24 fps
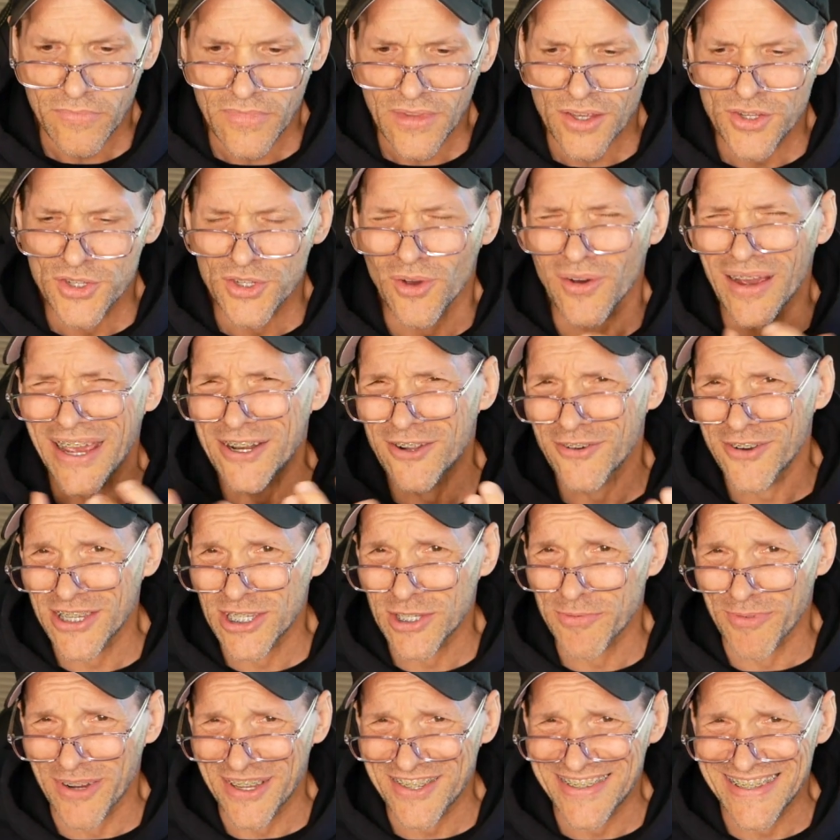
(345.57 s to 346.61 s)
So I don't
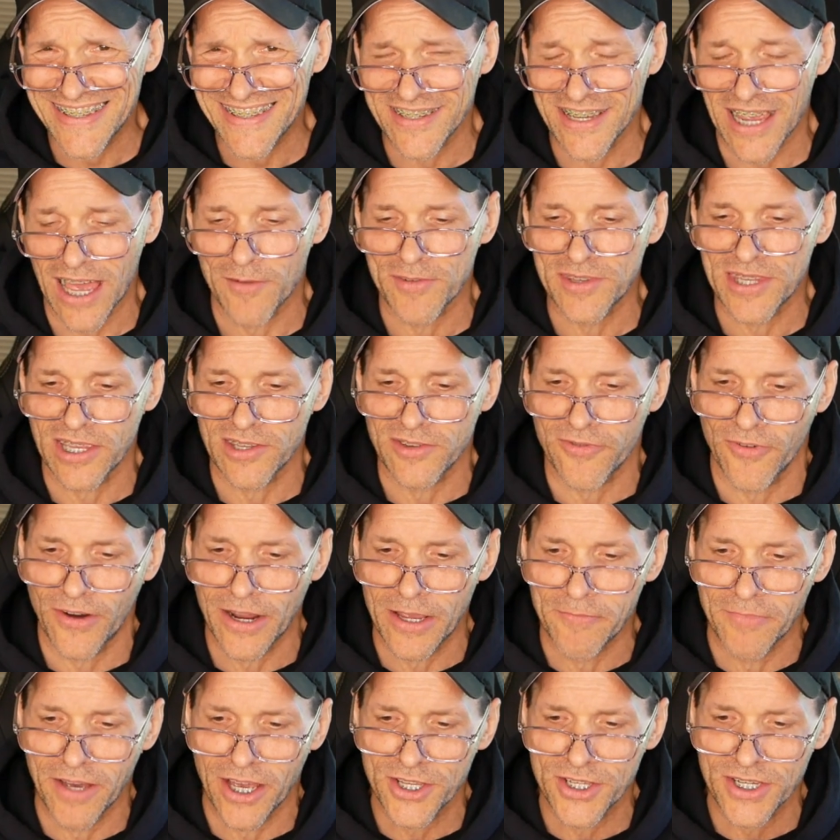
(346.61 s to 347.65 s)
express these concepts very
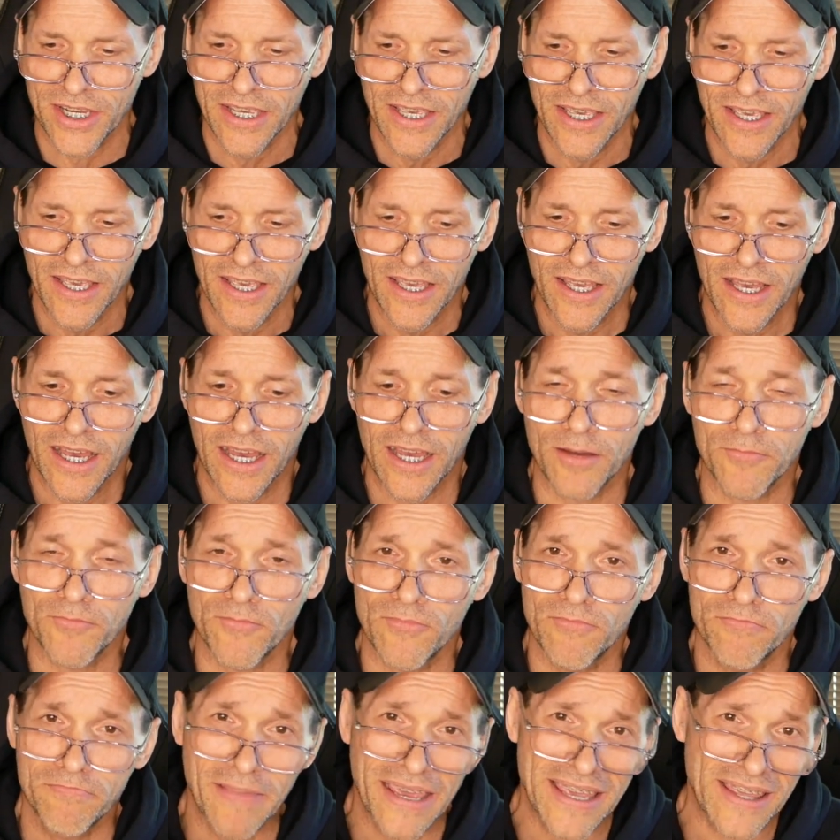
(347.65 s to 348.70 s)
much,
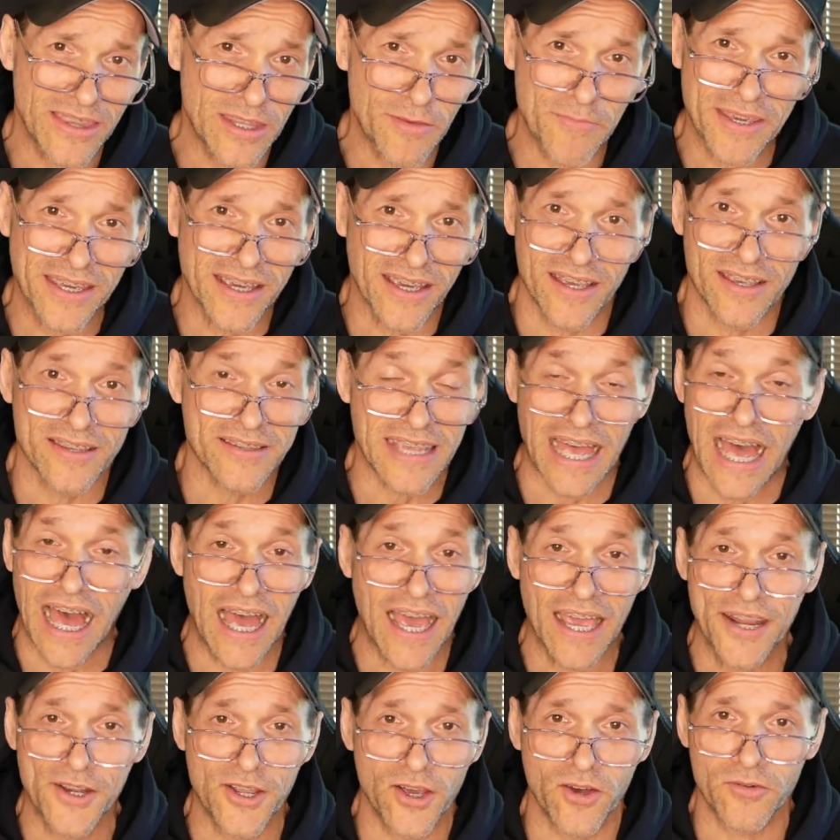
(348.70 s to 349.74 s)
mainly because
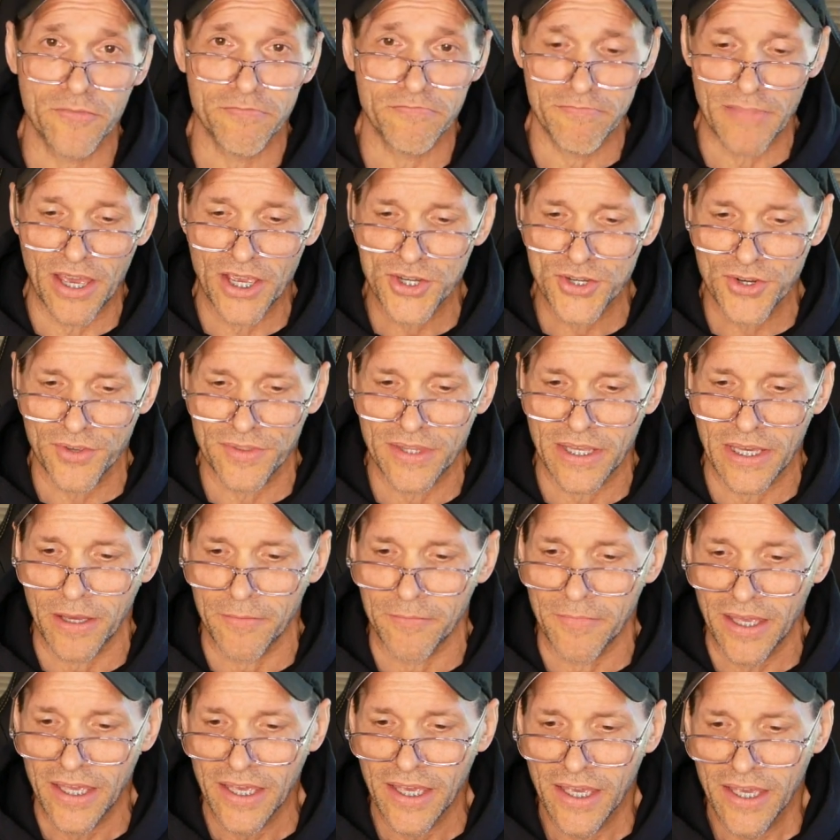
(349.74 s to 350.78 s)
I don't measure
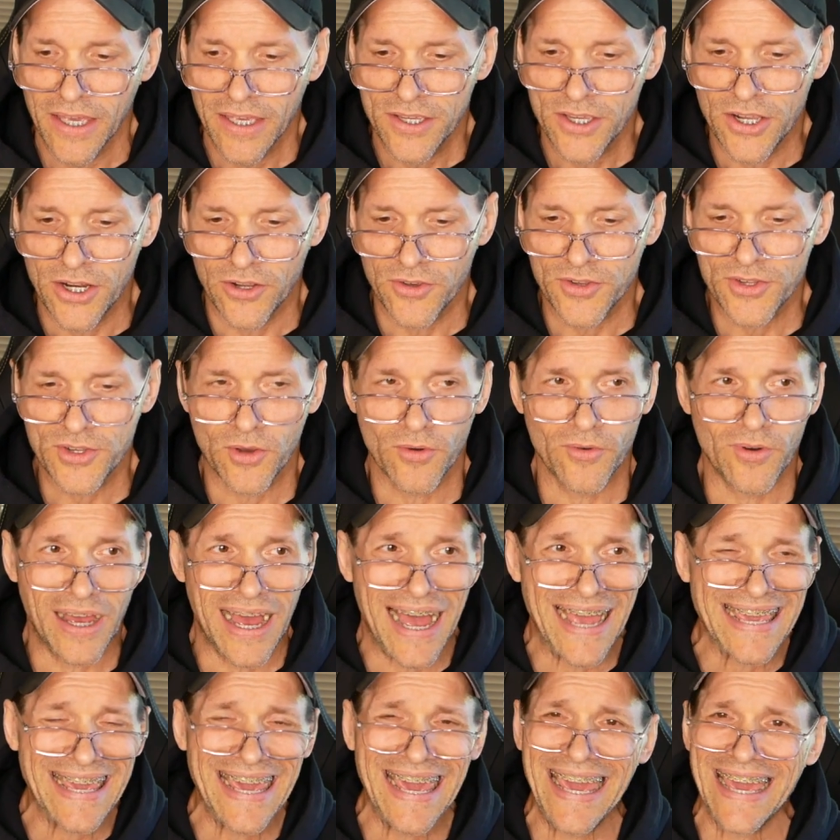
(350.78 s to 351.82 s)
them. You know, so
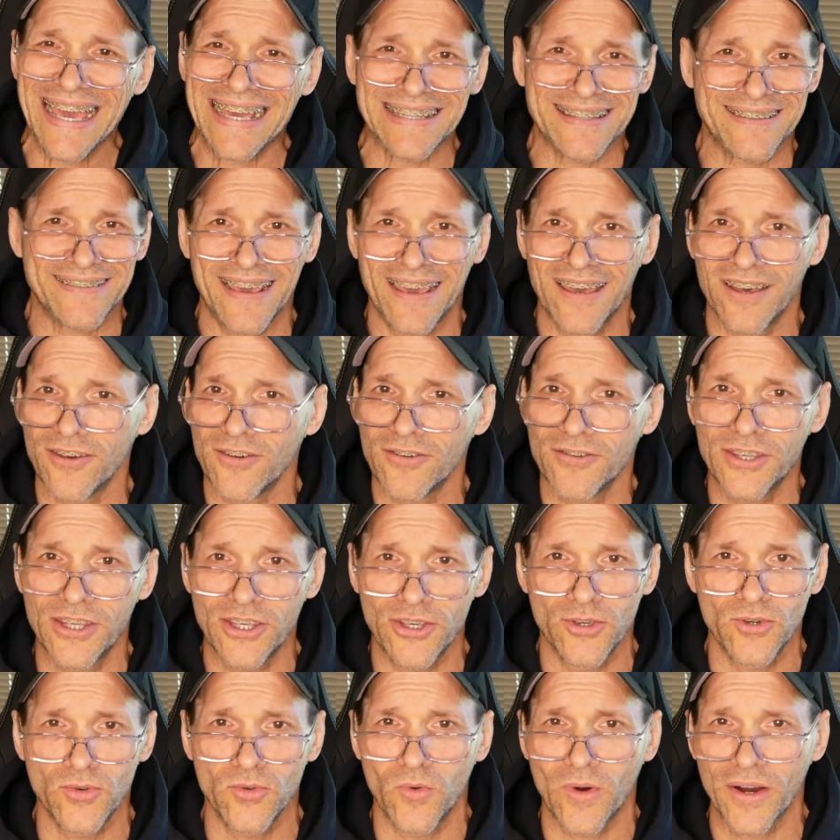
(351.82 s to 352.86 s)
I can't tell
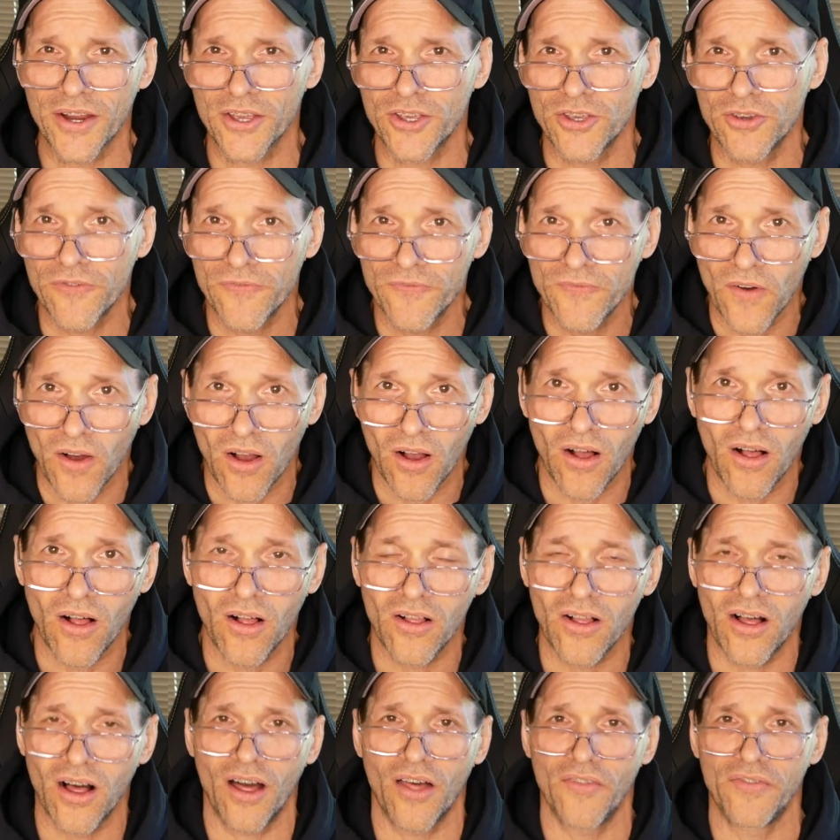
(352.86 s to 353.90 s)
you where you
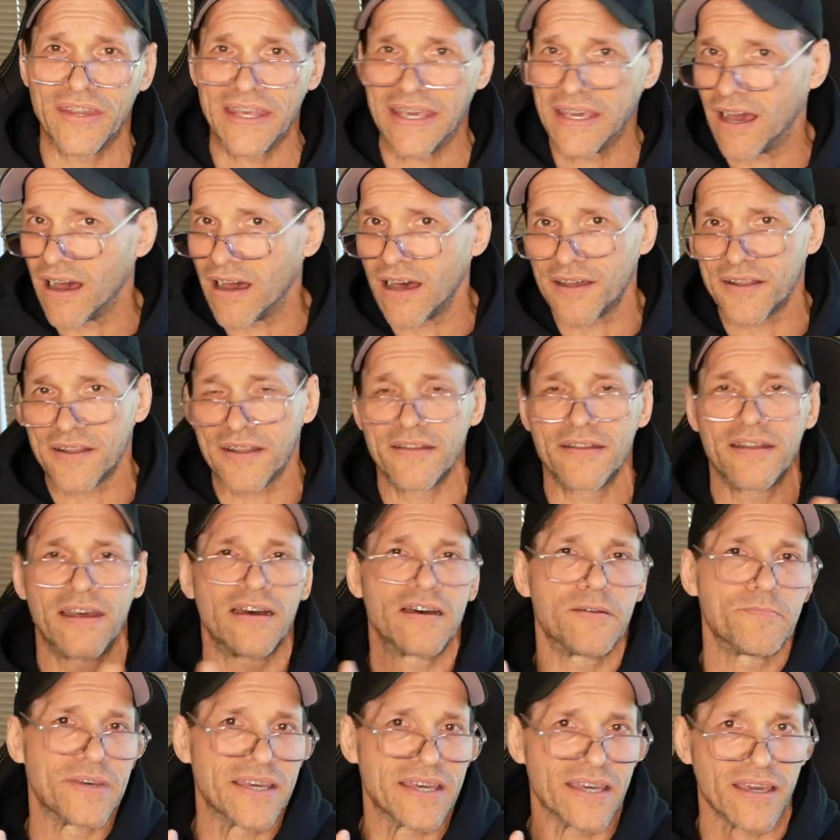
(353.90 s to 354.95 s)
fall on the
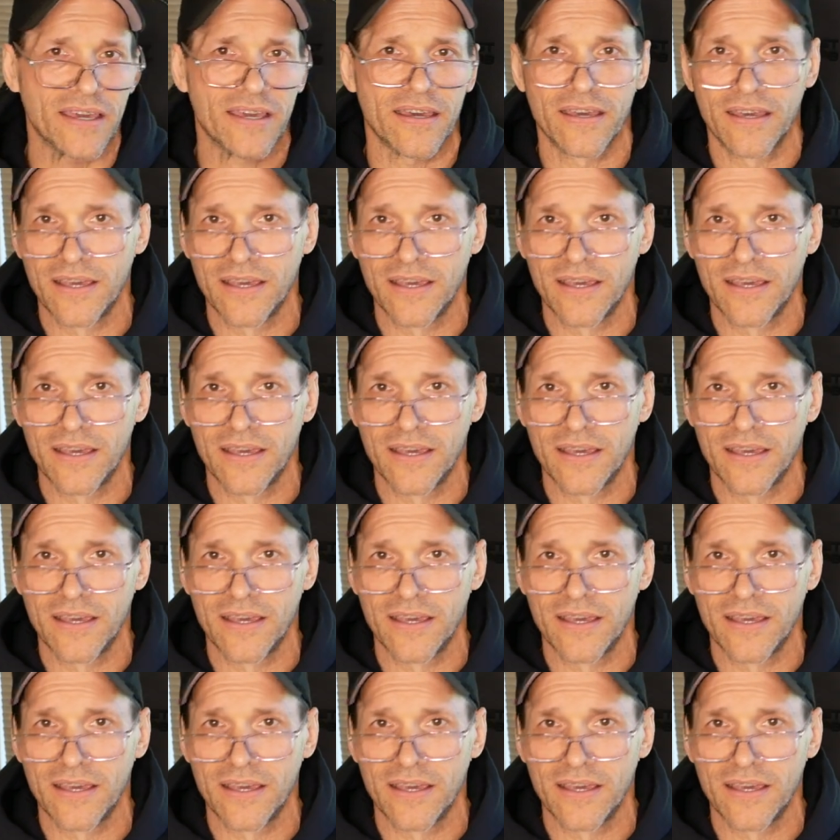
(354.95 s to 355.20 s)
autonomic